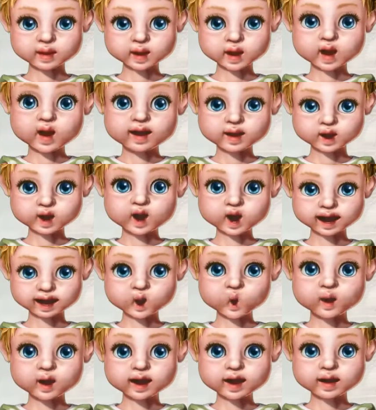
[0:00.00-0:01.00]
Okay,
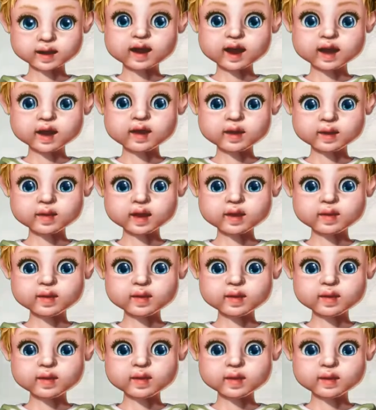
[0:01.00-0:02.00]
so this is it.
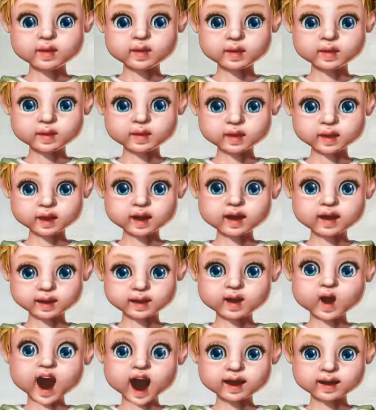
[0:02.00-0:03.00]
You
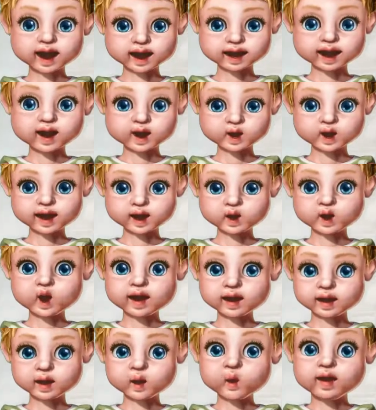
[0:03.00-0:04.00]
fold it into
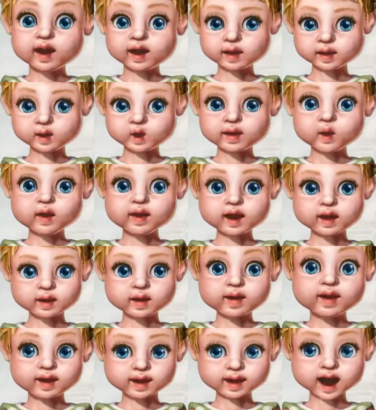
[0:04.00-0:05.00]
2 to make 2
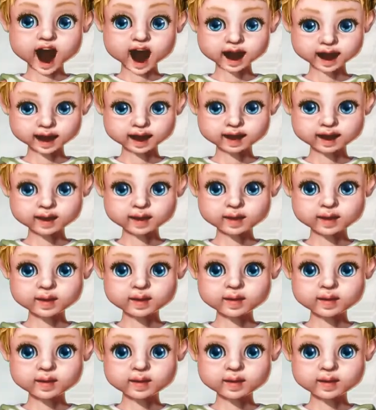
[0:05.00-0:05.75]
equal halves.